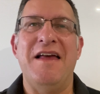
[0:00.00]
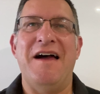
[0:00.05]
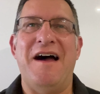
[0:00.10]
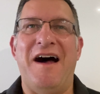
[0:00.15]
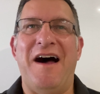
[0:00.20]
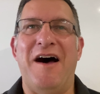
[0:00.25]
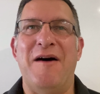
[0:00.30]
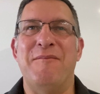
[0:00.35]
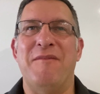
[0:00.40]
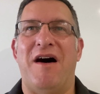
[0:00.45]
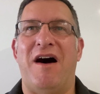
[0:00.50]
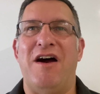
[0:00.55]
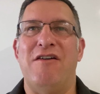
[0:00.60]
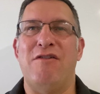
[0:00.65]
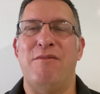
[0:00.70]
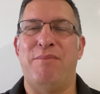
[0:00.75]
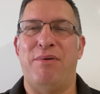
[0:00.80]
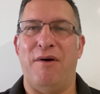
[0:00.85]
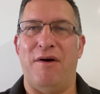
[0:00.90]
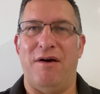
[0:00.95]
I
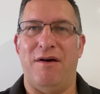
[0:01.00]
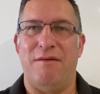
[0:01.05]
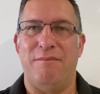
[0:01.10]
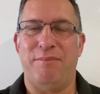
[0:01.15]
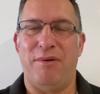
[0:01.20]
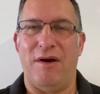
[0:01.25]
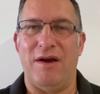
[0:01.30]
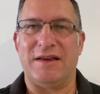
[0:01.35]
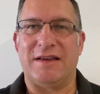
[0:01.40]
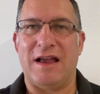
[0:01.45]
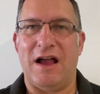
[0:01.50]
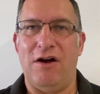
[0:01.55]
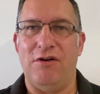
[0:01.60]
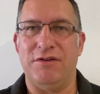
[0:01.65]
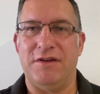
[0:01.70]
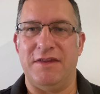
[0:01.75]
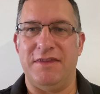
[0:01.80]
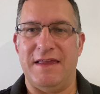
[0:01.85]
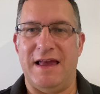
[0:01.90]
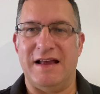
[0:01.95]
will put a code
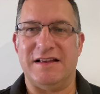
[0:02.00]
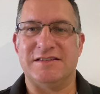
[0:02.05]
in there.